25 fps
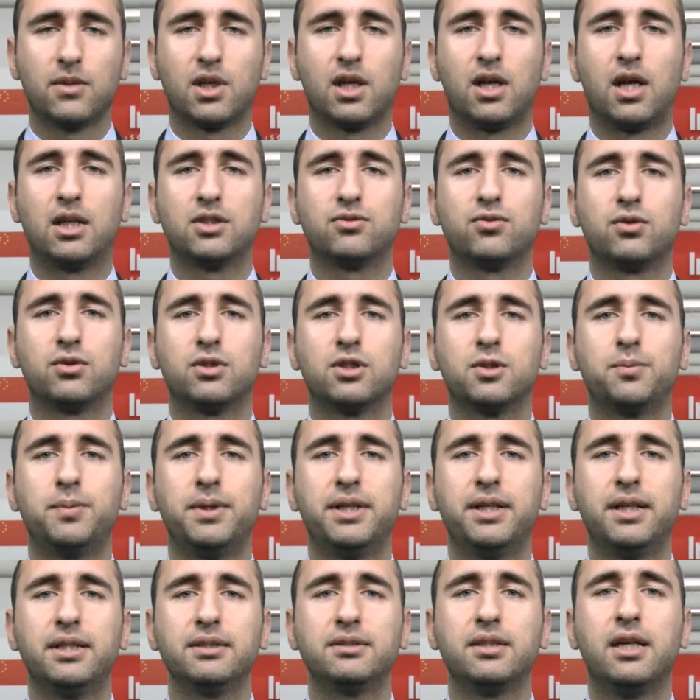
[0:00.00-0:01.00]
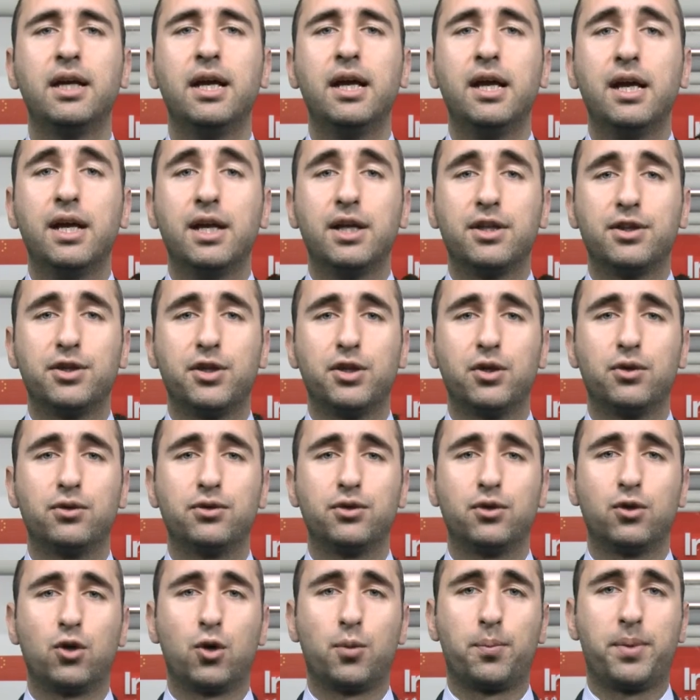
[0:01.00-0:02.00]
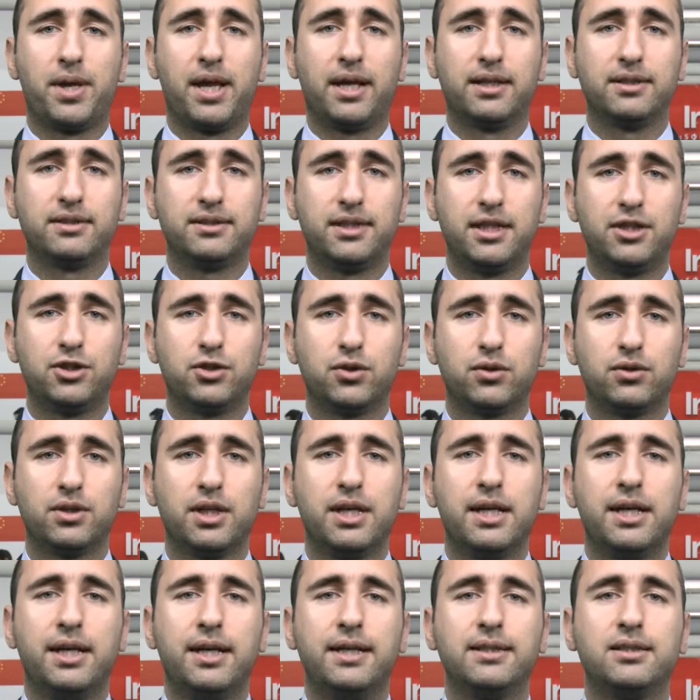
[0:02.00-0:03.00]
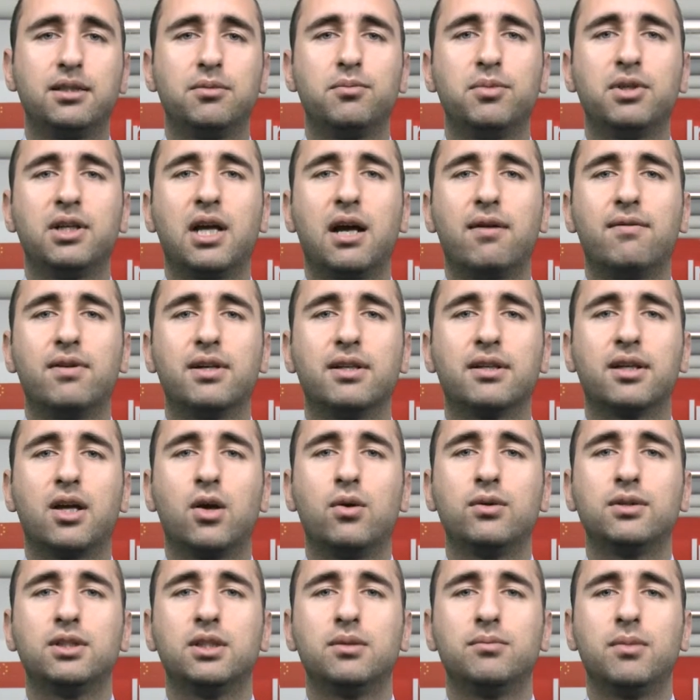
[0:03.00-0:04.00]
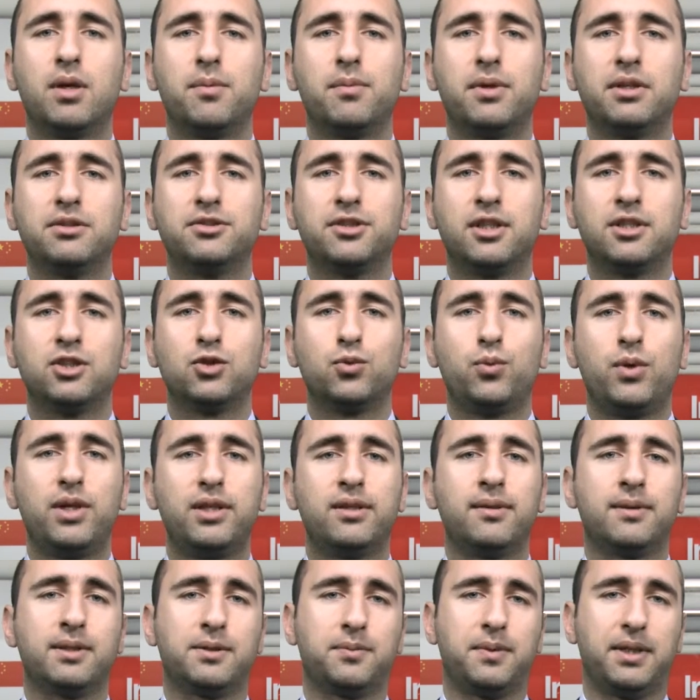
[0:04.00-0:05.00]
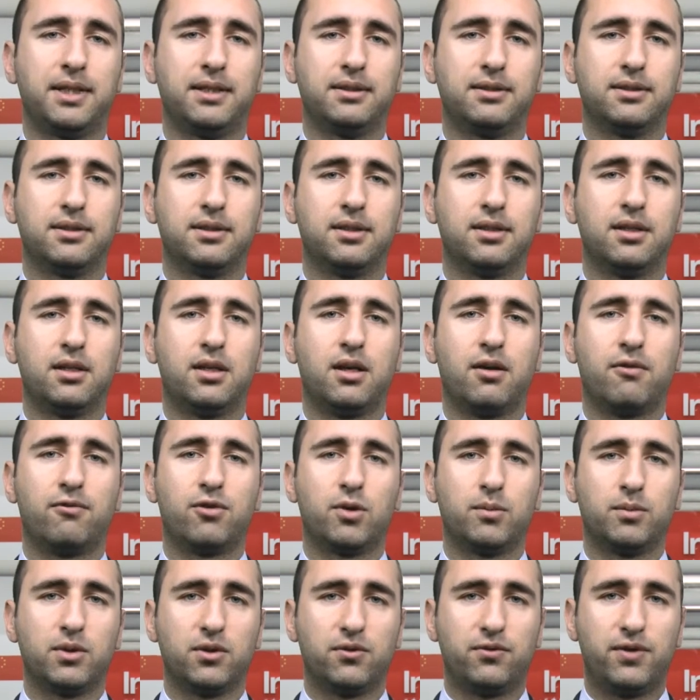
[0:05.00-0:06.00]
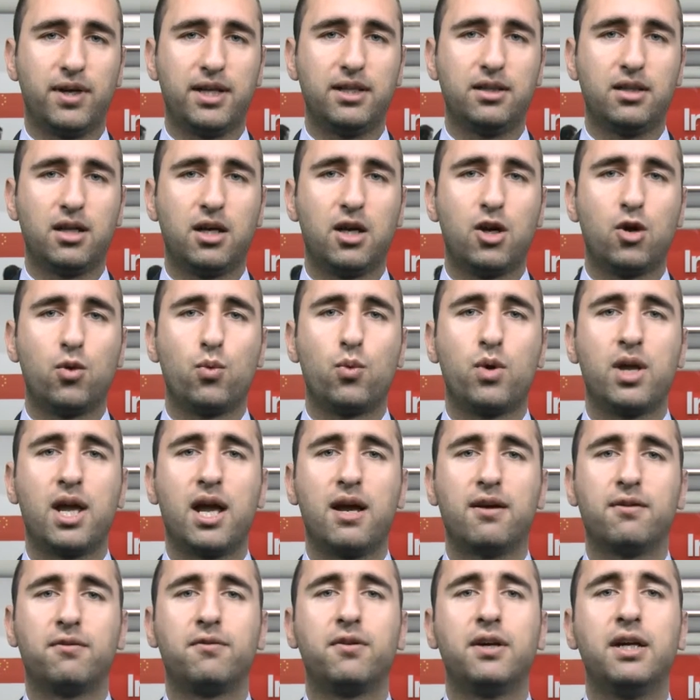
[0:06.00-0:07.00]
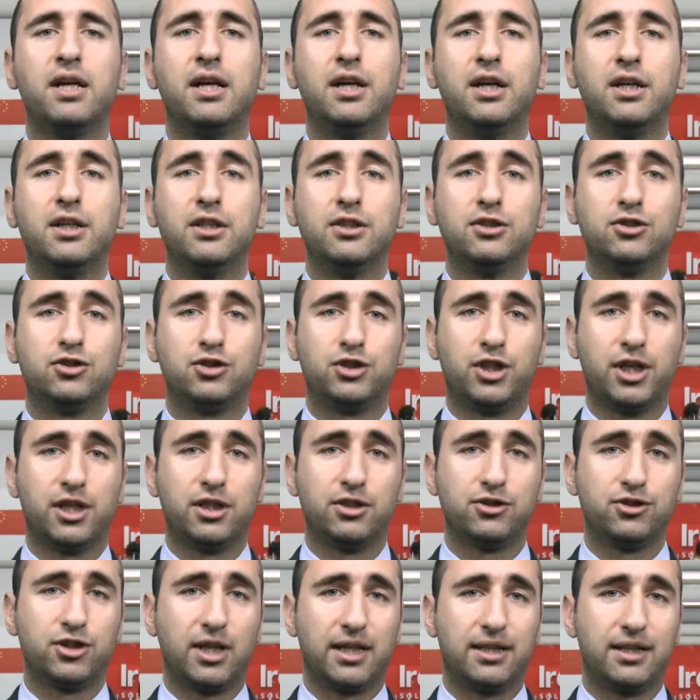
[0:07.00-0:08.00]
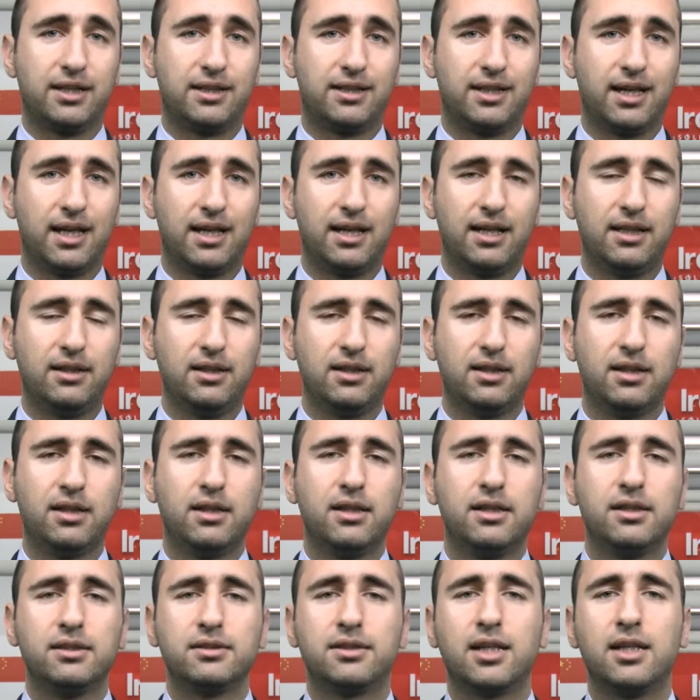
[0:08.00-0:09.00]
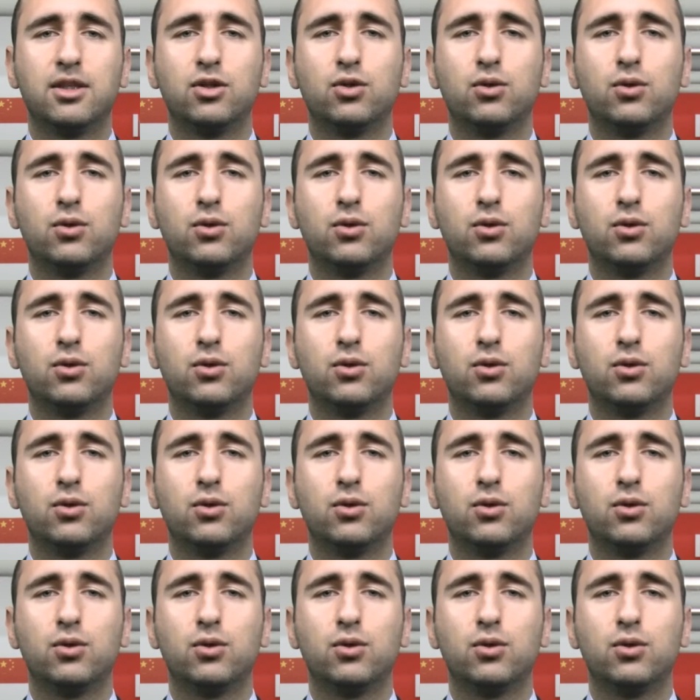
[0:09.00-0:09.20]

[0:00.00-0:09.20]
As for the speakers, during the European session, ECB Governing Council member James Weedham speaks. From the Fed, we have Chair Janet Yellen, St.